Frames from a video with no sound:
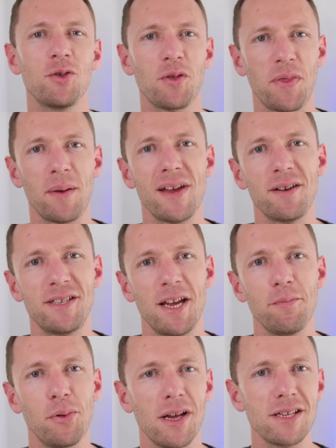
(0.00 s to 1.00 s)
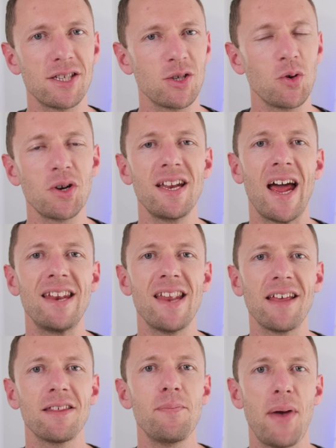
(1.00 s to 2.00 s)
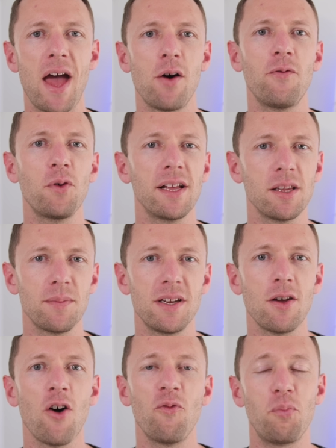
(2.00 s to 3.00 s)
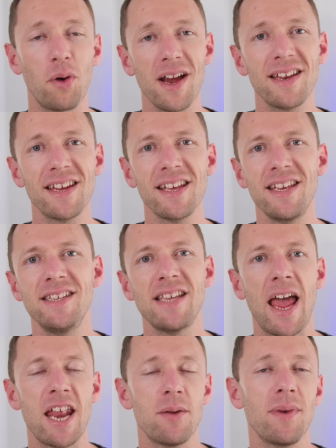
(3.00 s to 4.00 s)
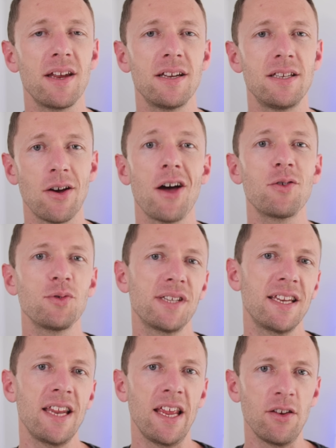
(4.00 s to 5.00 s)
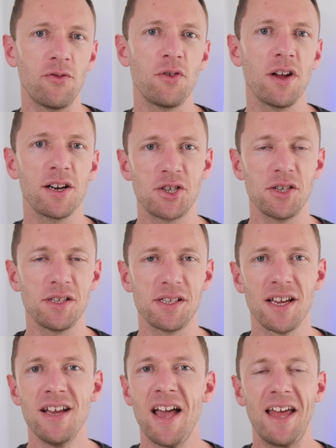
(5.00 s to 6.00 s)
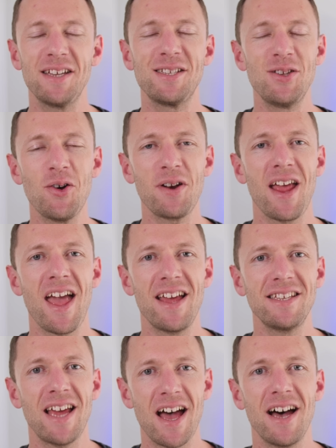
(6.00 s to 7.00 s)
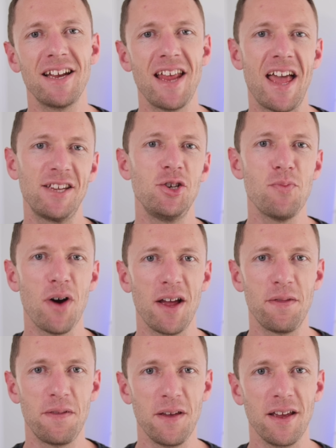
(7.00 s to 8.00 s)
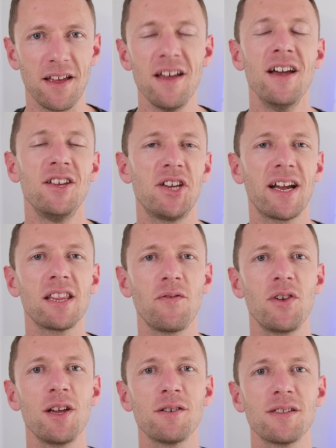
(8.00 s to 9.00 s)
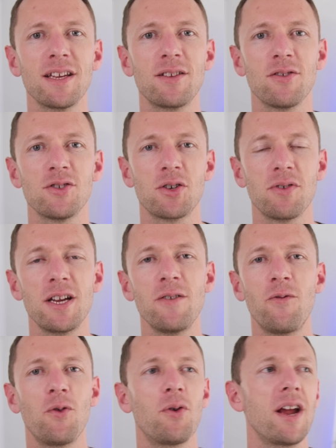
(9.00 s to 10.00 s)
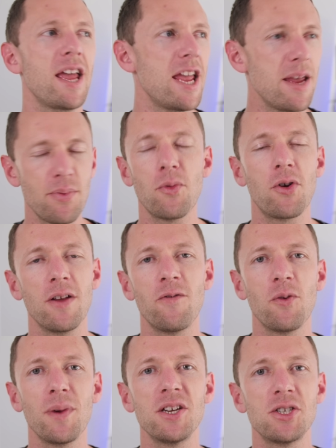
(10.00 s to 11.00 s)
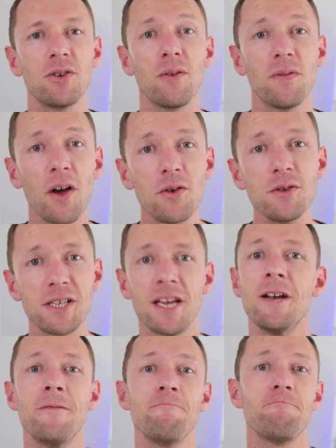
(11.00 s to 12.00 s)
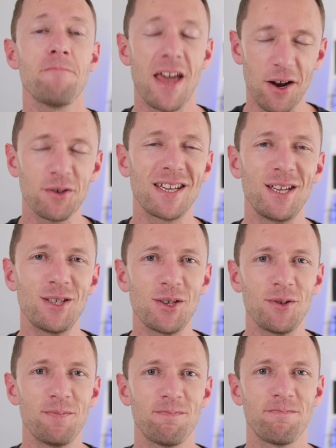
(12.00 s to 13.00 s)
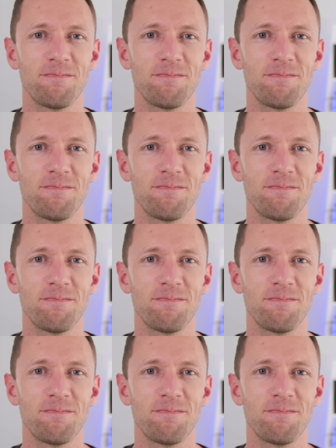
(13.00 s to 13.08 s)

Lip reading: your thumbnail template sorted, another powerful element of branding is animated titles and introductions. And it's not as hard as you might think. Check out the videos linked on screen for a heap more information on those, and I'll see you soon.